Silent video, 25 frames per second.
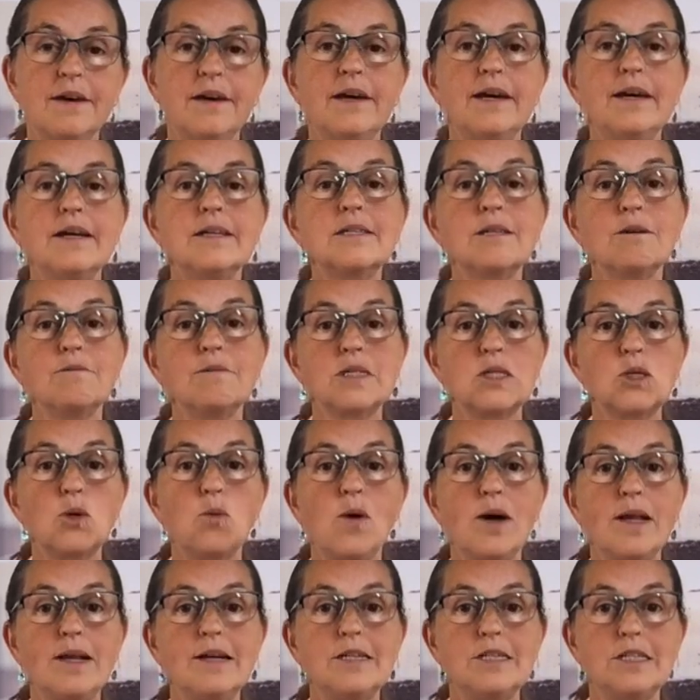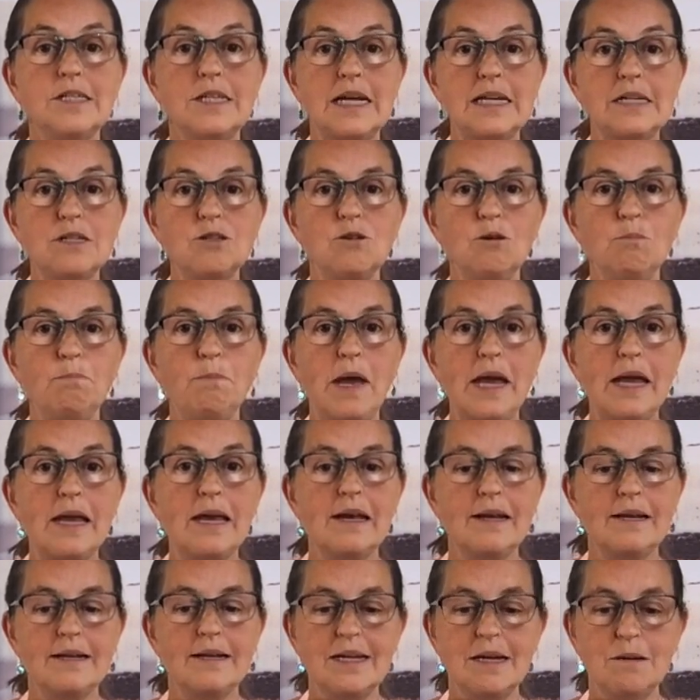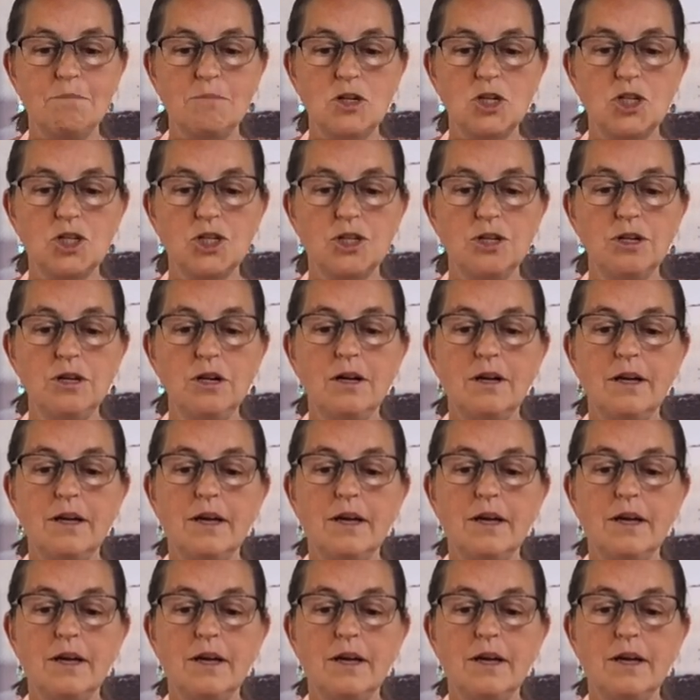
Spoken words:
So it's quite a gentle baking temperature.